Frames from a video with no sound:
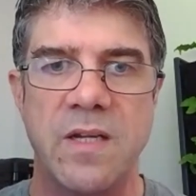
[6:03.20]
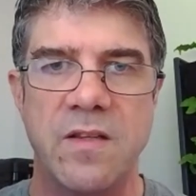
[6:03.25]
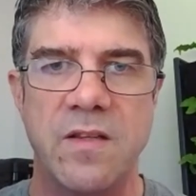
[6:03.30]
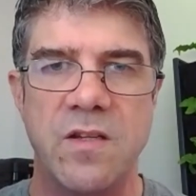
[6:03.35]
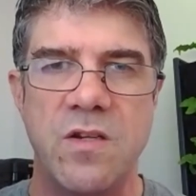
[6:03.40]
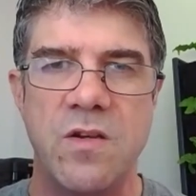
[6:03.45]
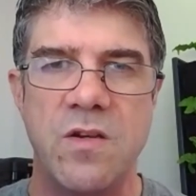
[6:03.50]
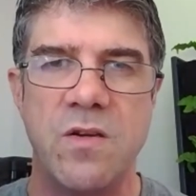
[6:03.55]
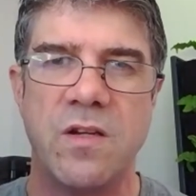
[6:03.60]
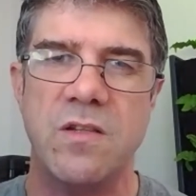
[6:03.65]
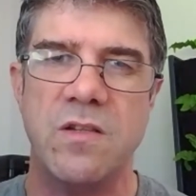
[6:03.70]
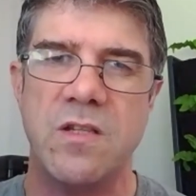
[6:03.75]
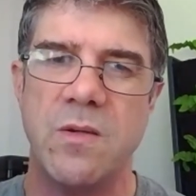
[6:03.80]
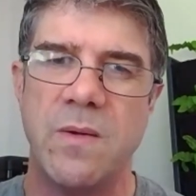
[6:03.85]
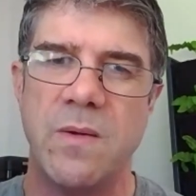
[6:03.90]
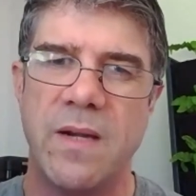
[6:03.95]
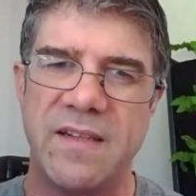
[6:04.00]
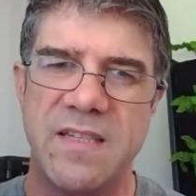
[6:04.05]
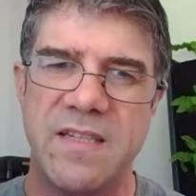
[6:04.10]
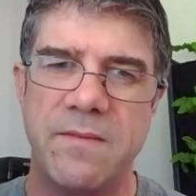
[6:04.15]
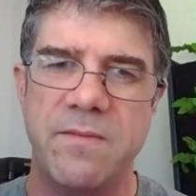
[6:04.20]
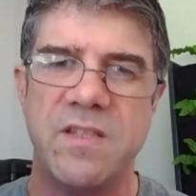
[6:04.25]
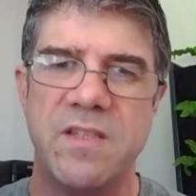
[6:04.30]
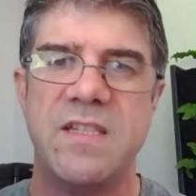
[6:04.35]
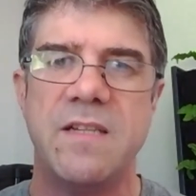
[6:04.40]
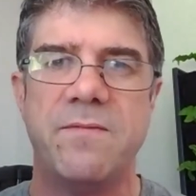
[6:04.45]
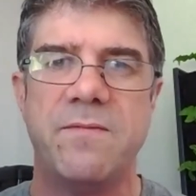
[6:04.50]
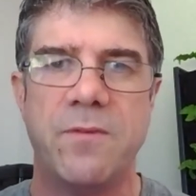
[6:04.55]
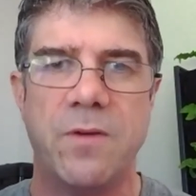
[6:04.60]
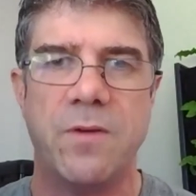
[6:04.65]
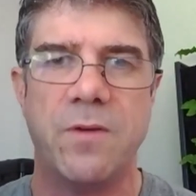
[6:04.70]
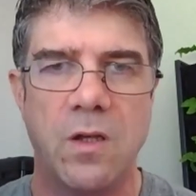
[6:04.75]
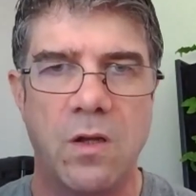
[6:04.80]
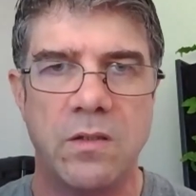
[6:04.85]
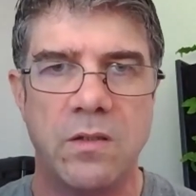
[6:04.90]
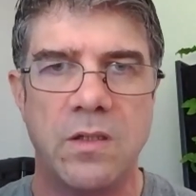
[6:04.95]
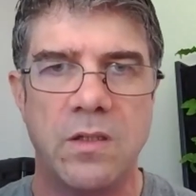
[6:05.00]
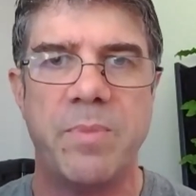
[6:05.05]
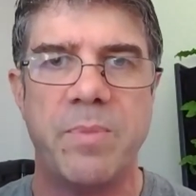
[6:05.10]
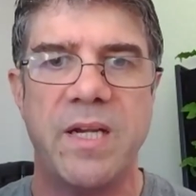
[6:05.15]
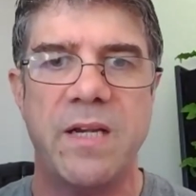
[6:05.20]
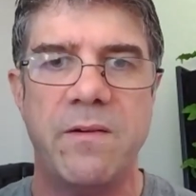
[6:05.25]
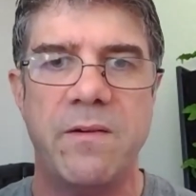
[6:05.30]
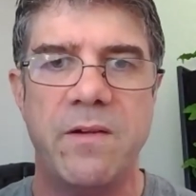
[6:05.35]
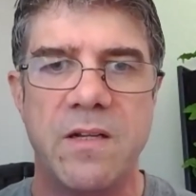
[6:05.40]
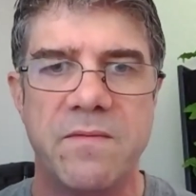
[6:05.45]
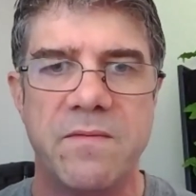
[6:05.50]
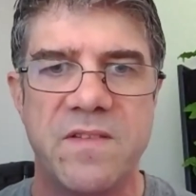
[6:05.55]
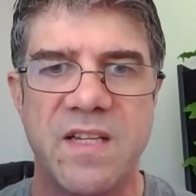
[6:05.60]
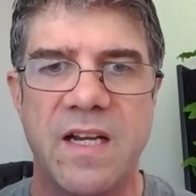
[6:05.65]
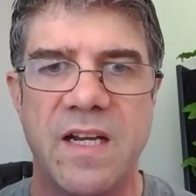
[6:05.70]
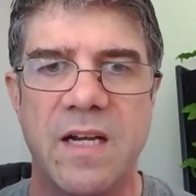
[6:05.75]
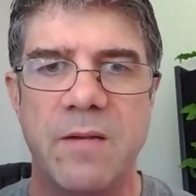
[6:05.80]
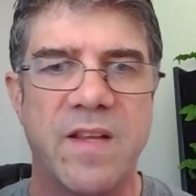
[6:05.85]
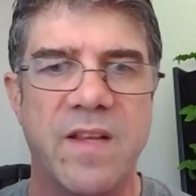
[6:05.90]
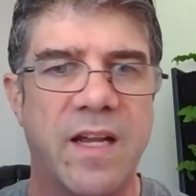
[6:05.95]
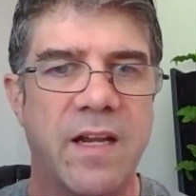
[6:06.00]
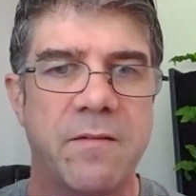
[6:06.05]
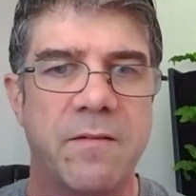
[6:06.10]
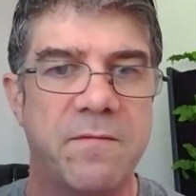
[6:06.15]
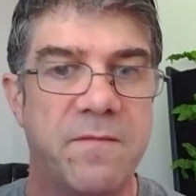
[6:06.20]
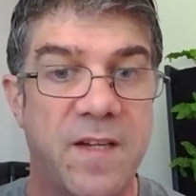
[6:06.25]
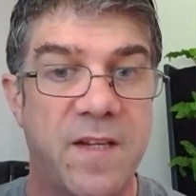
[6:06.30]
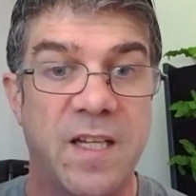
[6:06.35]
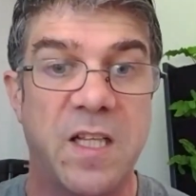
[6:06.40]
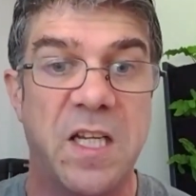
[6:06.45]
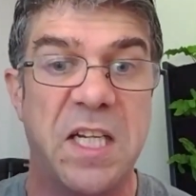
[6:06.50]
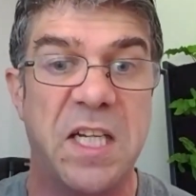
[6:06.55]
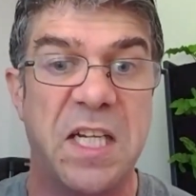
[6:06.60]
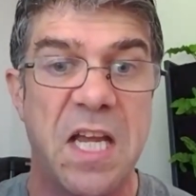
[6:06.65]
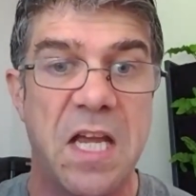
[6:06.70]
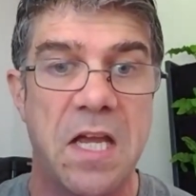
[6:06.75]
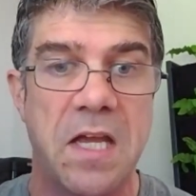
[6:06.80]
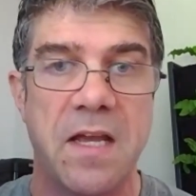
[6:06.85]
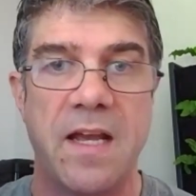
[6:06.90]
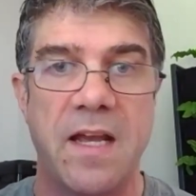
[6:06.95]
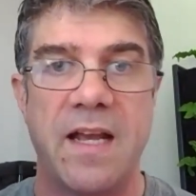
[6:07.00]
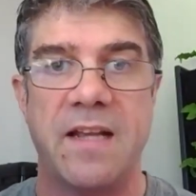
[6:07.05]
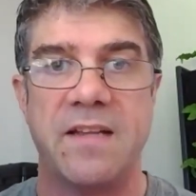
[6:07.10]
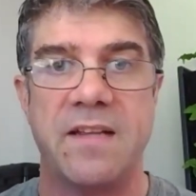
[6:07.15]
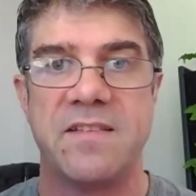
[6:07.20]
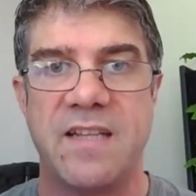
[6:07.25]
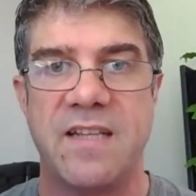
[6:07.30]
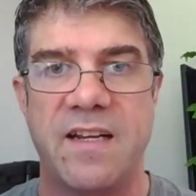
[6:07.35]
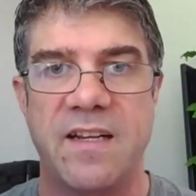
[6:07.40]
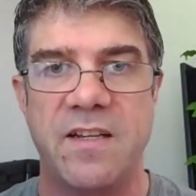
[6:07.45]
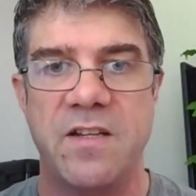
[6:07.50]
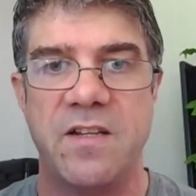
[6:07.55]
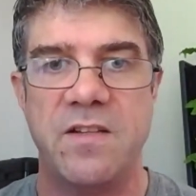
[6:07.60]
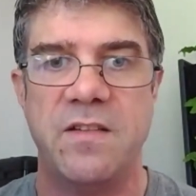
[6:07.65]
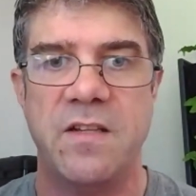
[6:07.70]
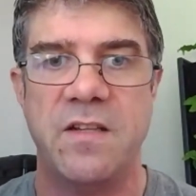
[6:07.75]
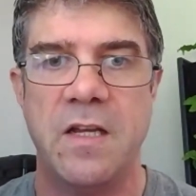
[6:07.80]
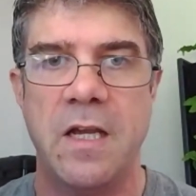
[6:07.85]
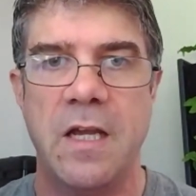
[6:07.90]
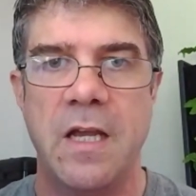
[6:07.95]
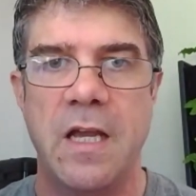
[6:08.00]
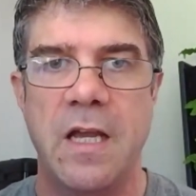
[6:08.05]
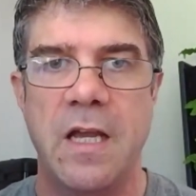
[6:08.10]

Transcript: that you can do activity for a longer period of time without feeling as tired. Mm.